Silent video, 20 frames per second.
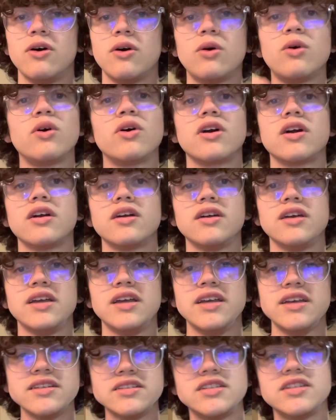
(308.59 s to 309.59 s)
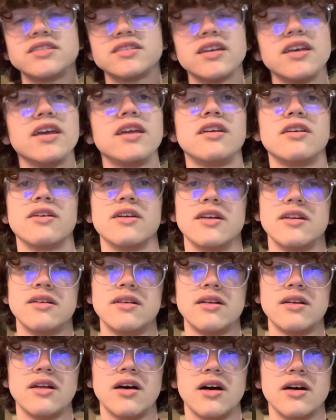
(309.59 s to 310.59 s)
or he's just ignorant
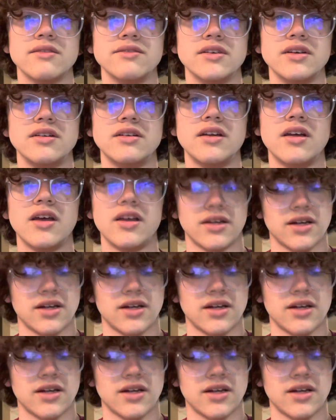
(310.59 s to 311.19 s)
of it.